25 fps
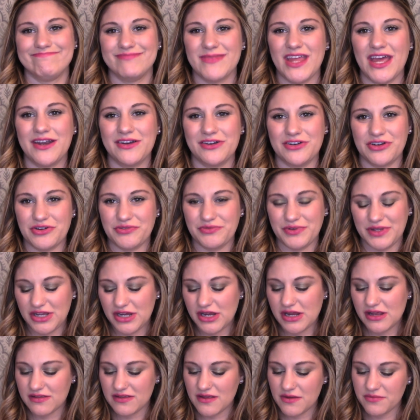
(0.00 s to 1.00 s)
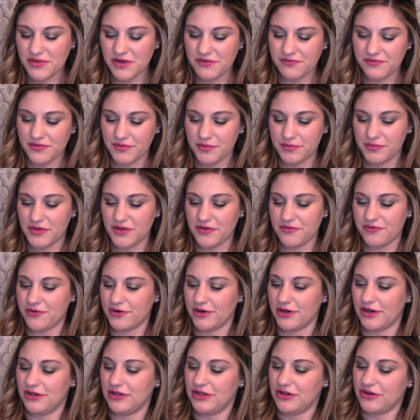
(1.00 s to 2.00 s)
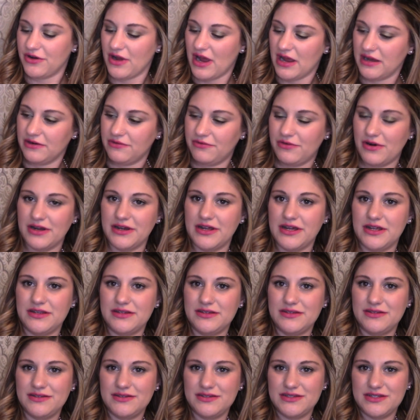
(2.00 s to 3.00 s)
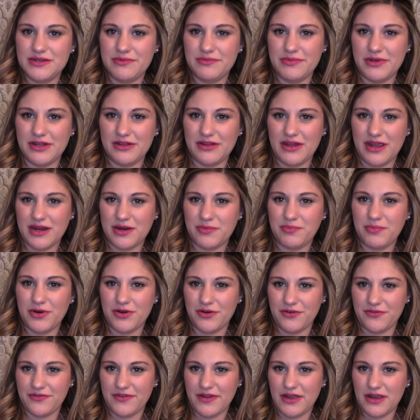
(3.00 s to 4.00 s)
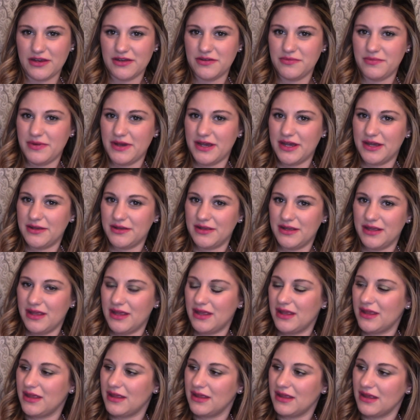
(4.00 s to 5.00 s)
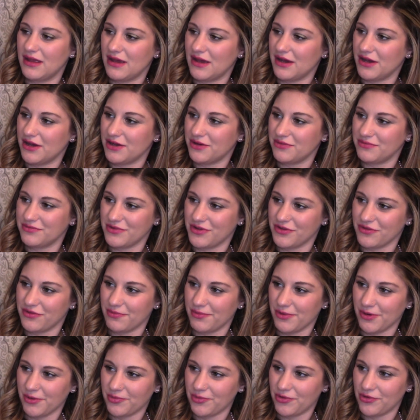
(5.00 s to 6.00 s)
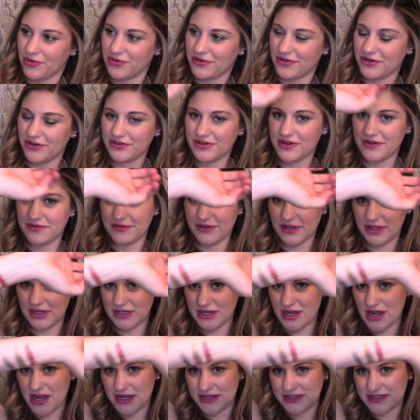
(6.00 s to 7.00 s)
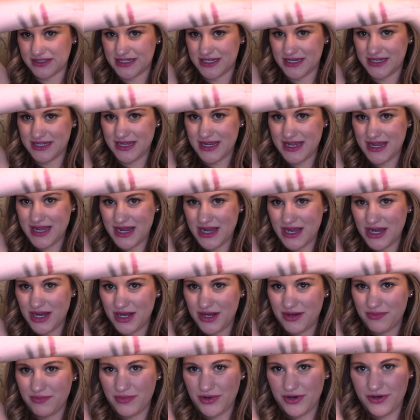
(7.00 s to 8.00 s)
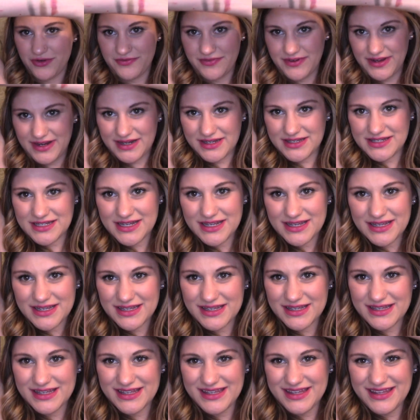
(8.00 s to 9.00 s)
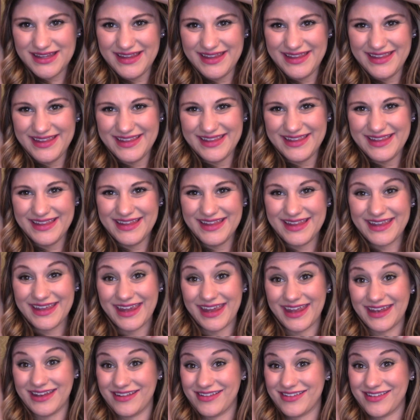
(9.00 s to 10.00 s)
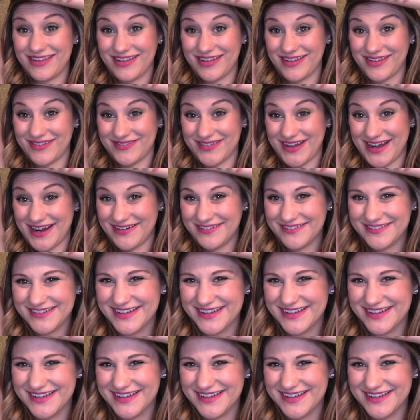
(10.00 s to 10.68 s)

I don't know. When you get something from Sephora, you kind of want it to be like perfect, but those purples are definitely not perfect. Can you see them now?